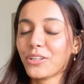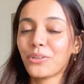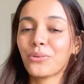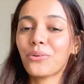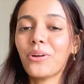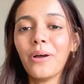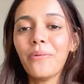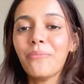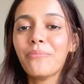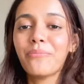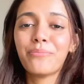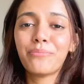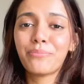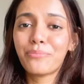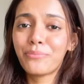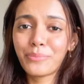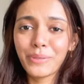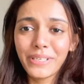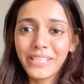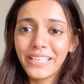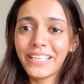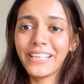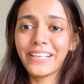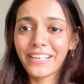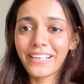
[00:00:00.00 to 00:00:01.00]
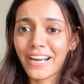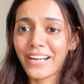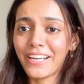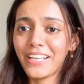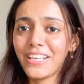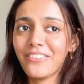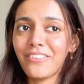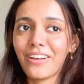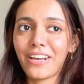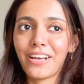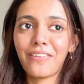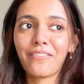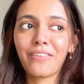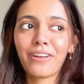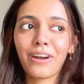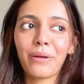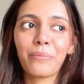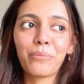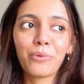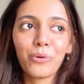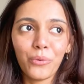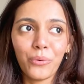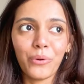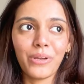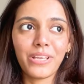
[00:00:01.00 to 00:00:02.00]
you know, I'm pretty ready whenever
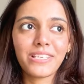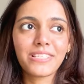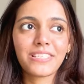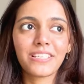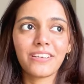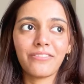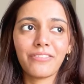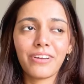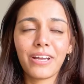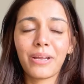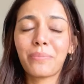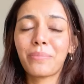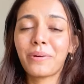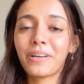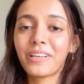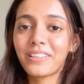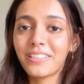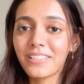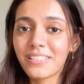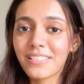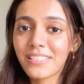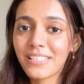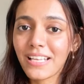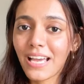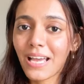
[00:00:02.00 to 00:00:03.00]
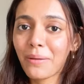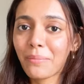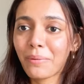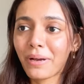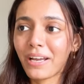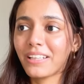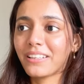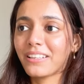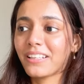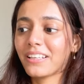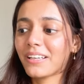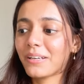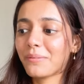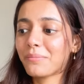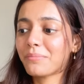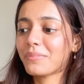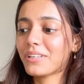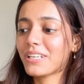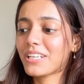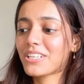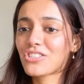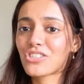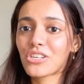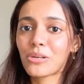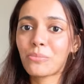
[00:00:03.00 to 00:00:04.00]
I'm going somewhere. But this time I think I'm
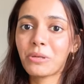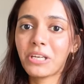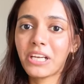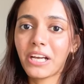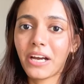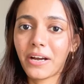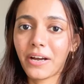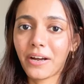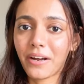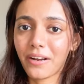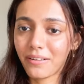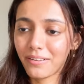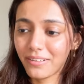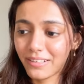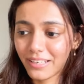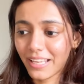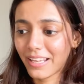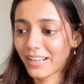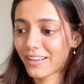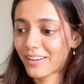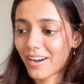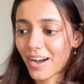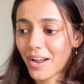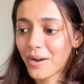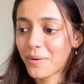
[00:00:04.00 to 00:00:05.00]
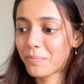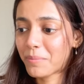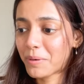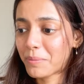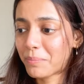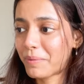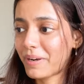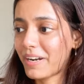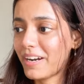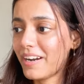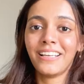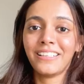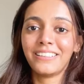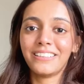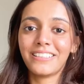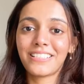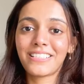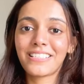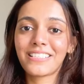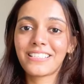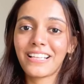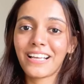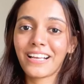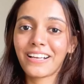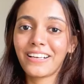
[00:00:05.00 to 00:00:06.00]
extremely like unprepared. This
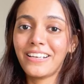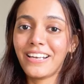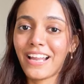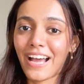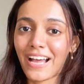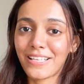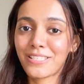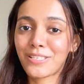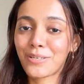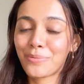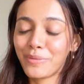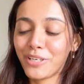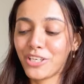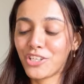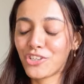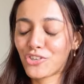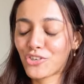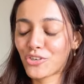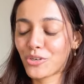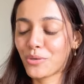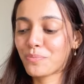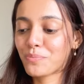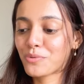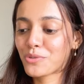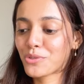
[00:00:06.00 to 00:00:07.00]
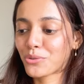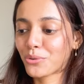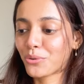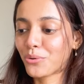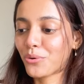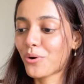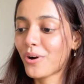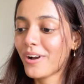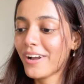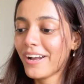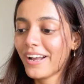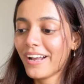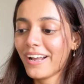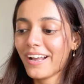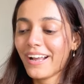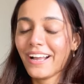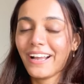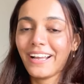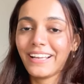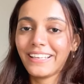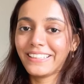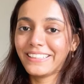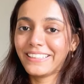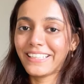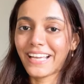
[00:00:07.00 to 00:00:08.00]
is like a last minute trip, so
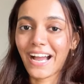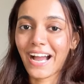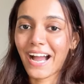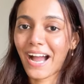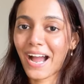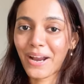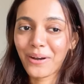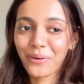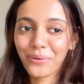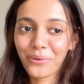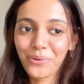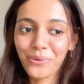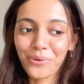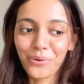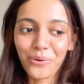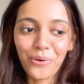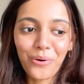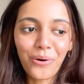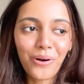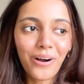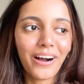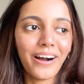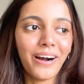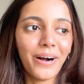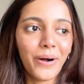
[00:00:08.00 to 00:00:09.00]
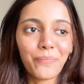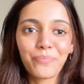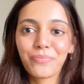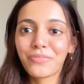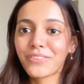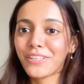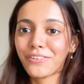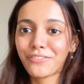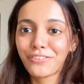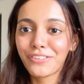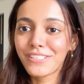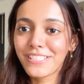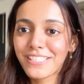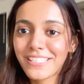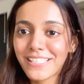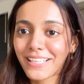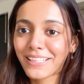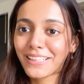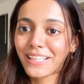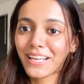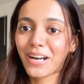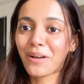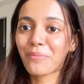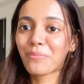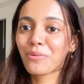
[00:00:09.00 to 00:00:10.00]
yeah, I don't know. The first thing
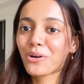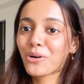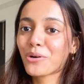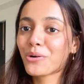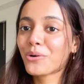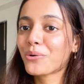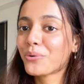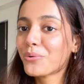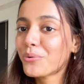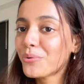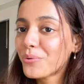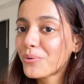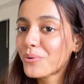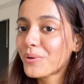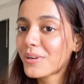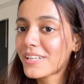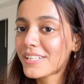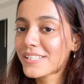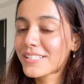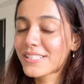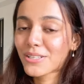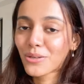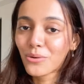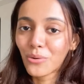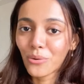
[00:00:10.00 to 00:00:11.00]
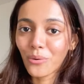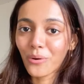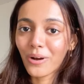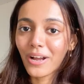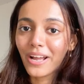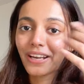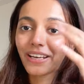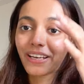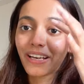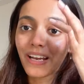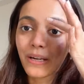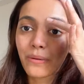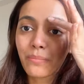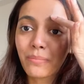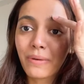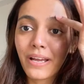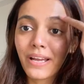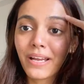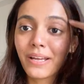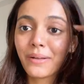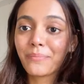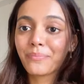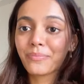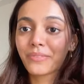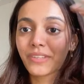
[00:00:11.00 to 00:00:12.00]
that I'm gonna do is go and get
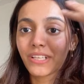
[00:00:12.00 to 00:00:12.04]
my,